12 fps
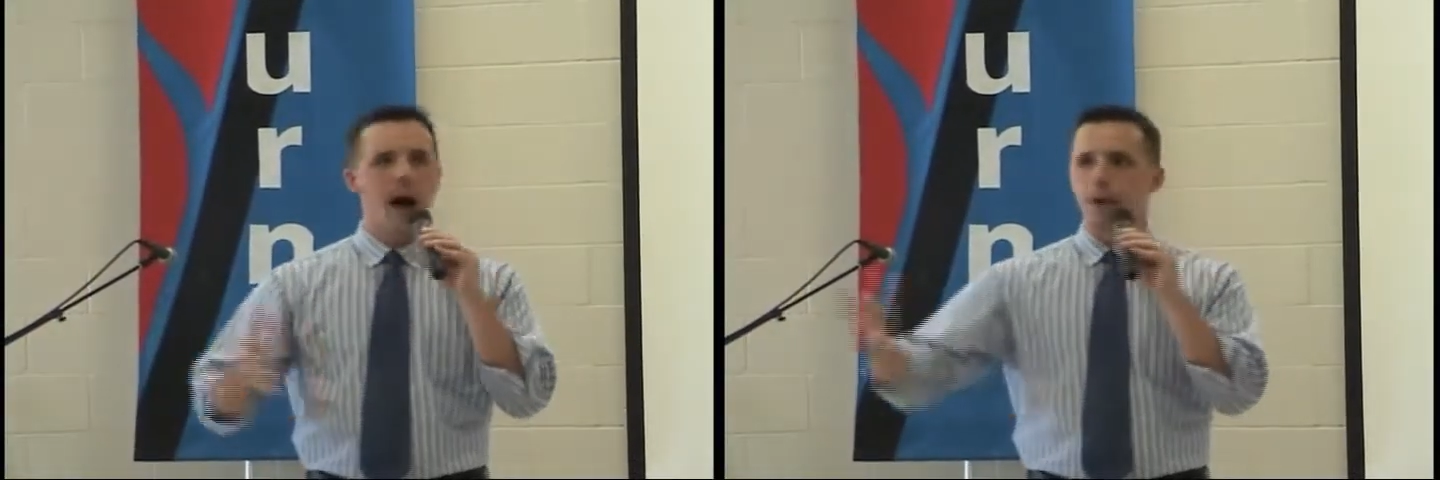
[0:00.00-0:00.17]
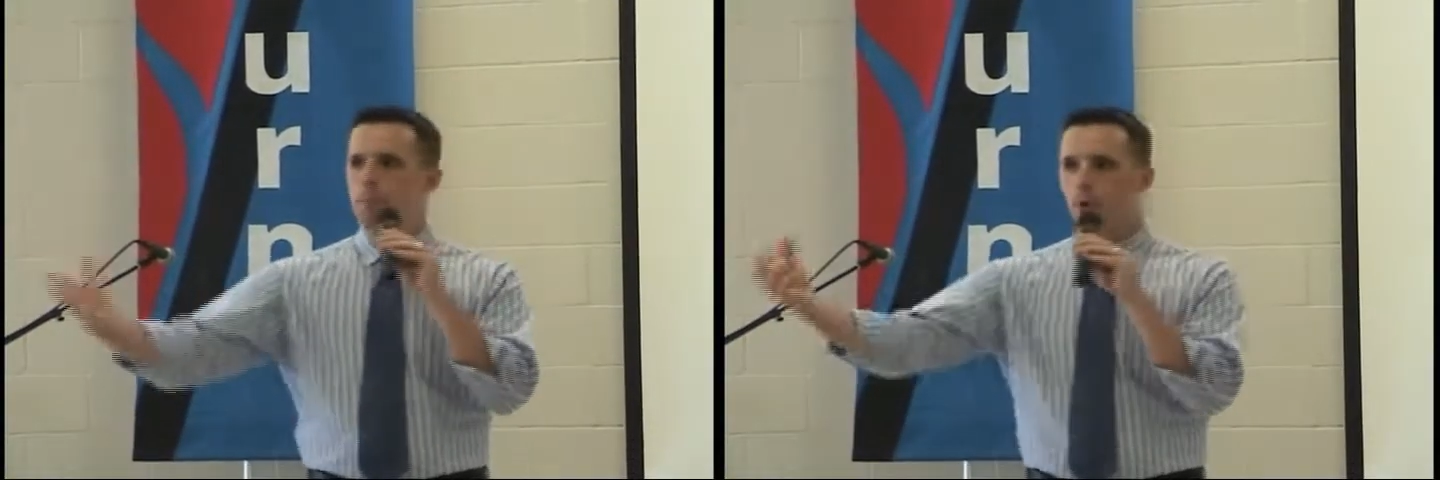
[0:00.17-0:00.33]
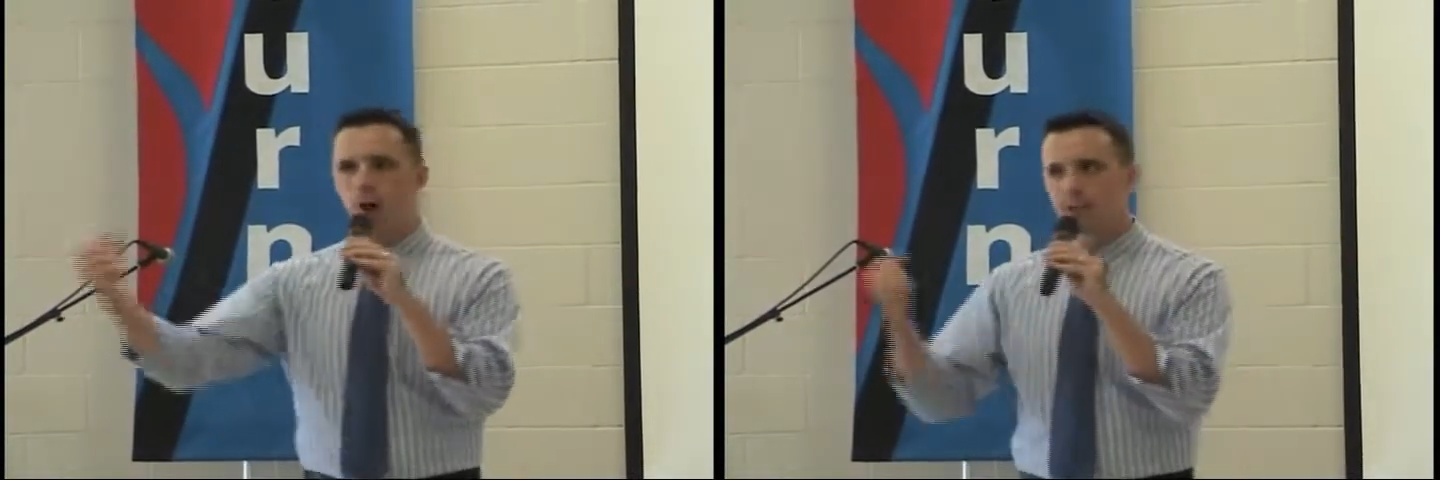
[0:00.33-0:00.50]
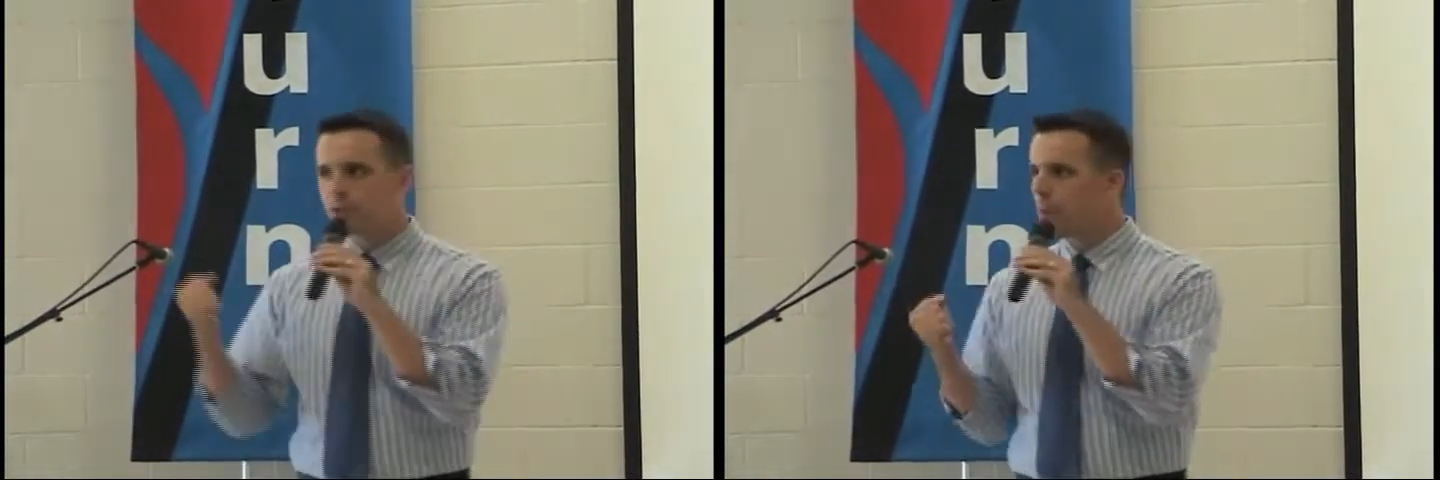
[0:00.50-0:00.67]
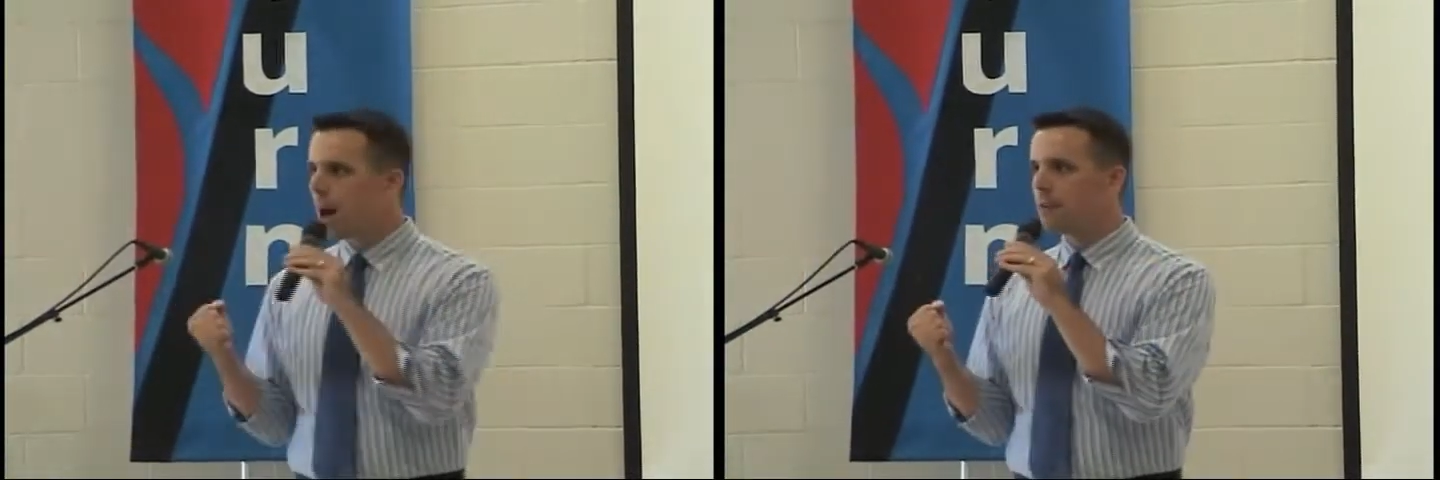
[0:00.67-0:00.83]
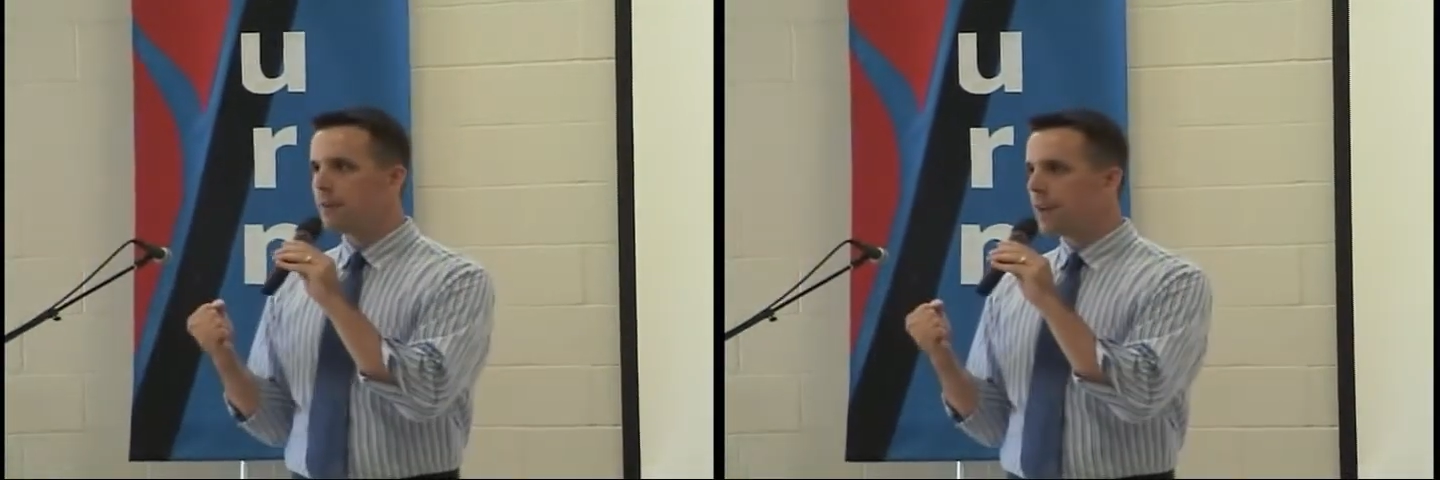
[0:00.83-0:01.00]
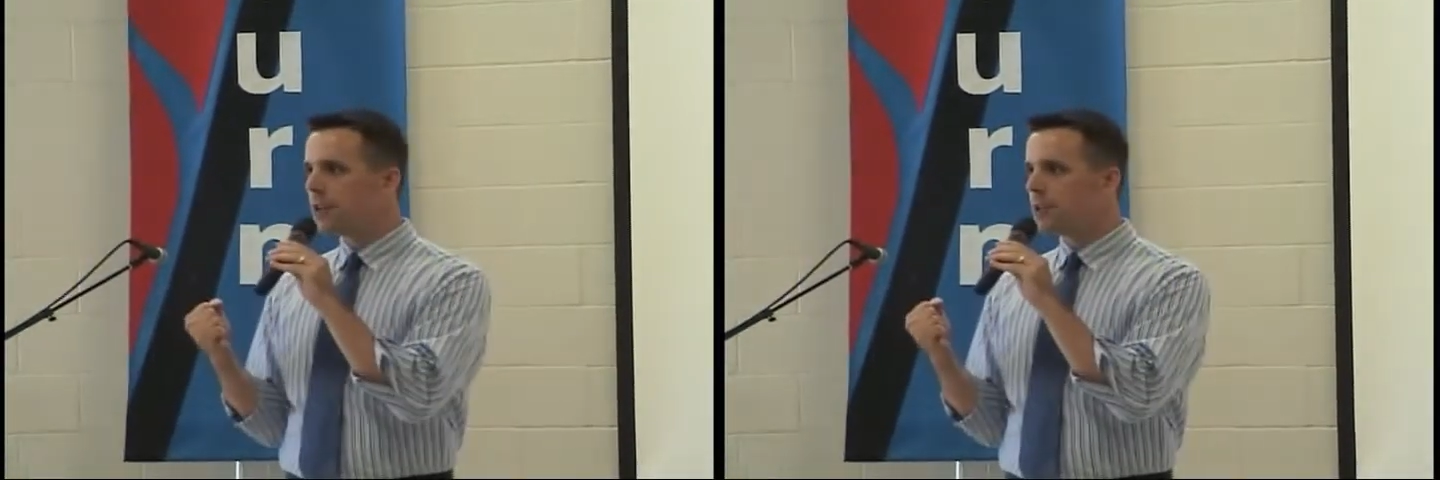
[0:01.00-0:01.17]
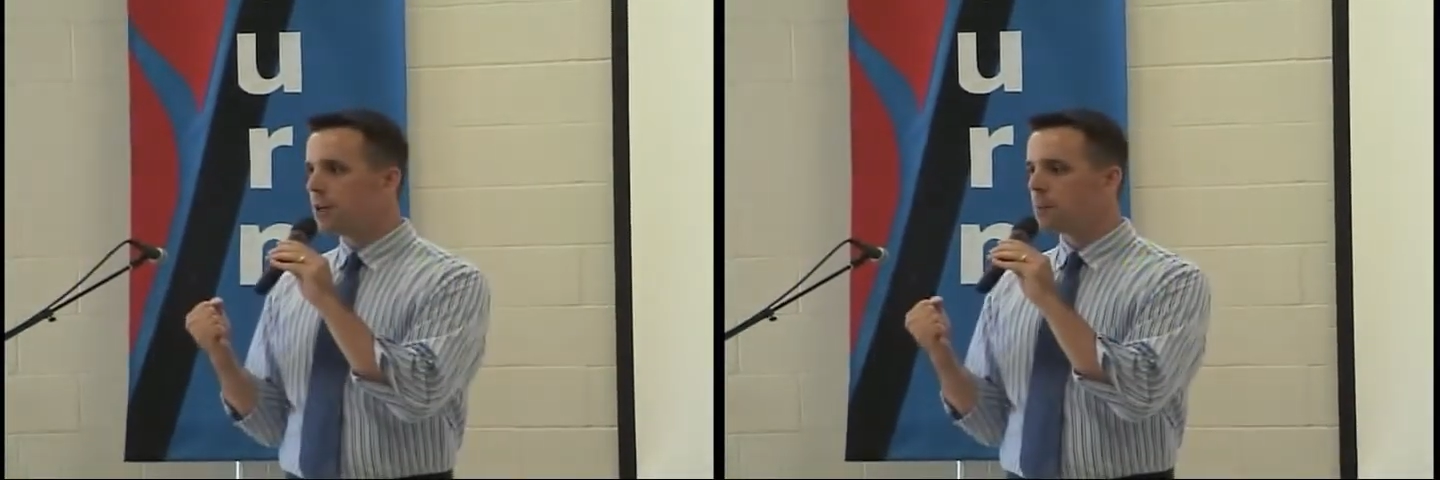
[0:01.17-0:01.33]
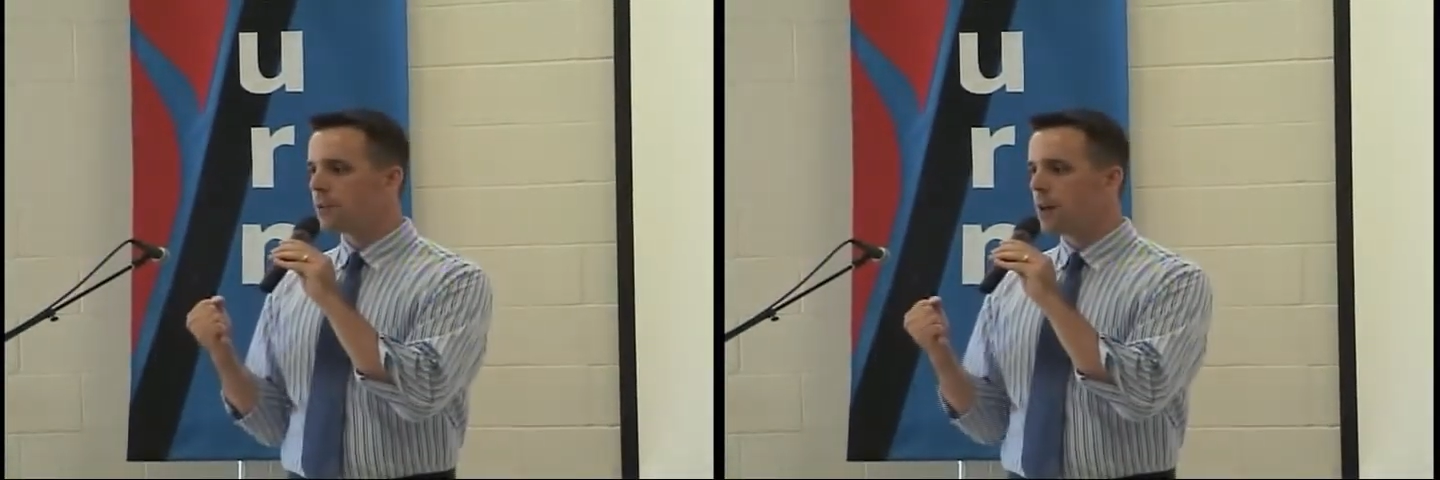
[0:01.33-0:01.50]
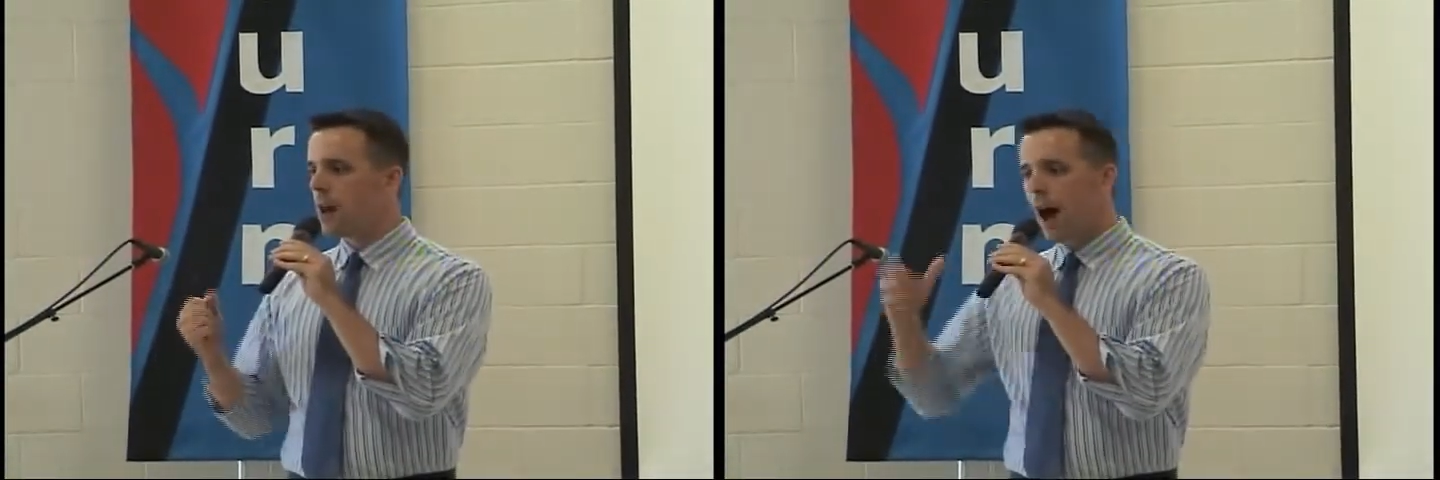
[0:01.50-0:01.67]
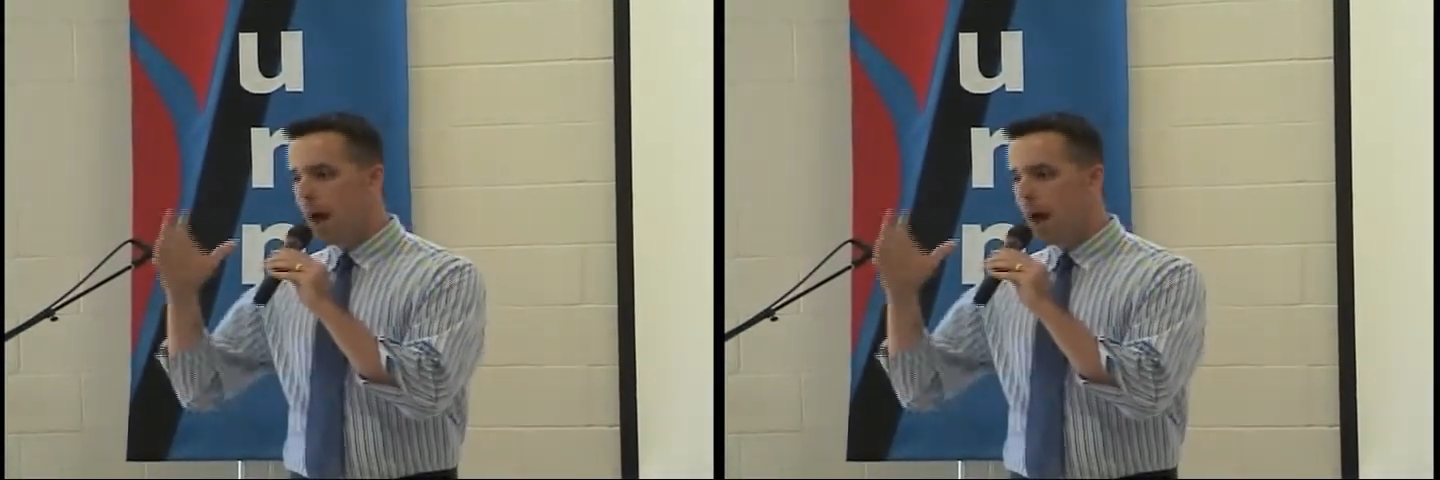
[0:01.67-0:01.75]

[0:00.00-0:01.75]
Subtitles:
I brought you out of Egypt.